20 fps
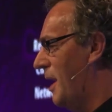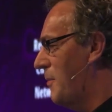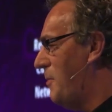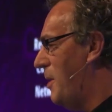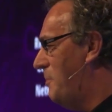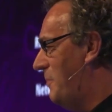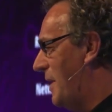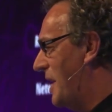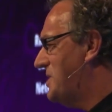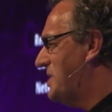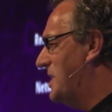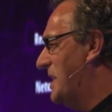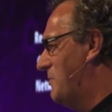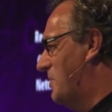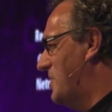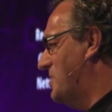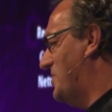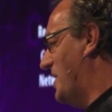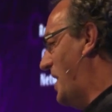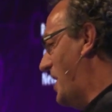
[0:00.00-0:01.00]
I mean, basically,
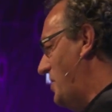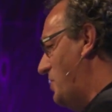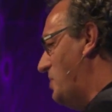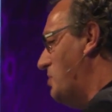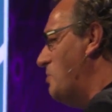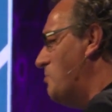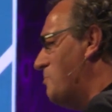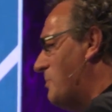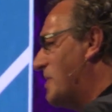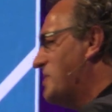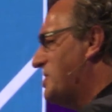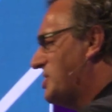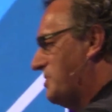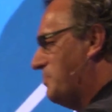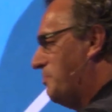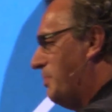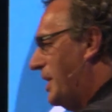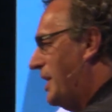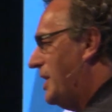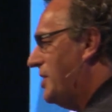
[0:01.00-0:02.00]
you want to say, you
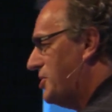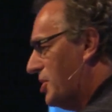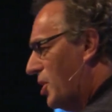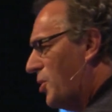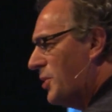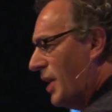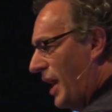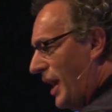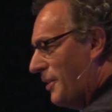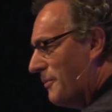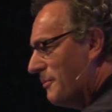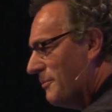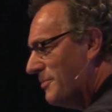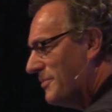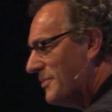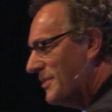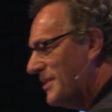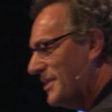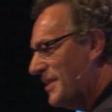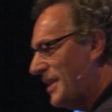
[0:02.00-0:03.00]
must be joking.
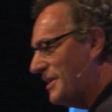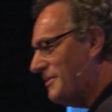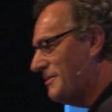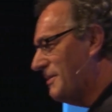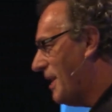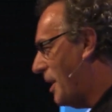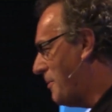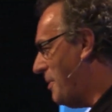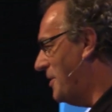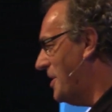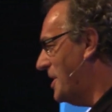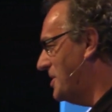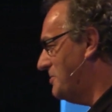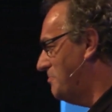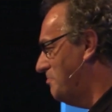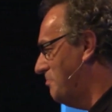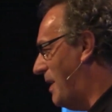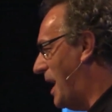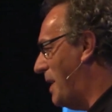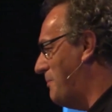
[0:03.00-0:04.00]
right? I mean, that's
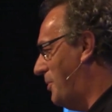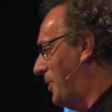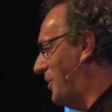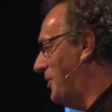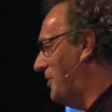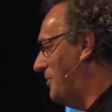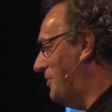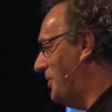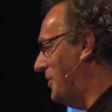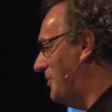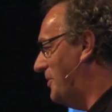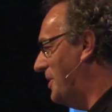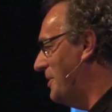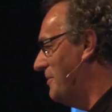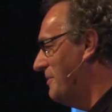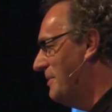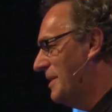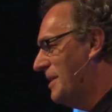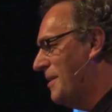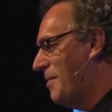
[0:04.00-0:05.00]
my point of view, right?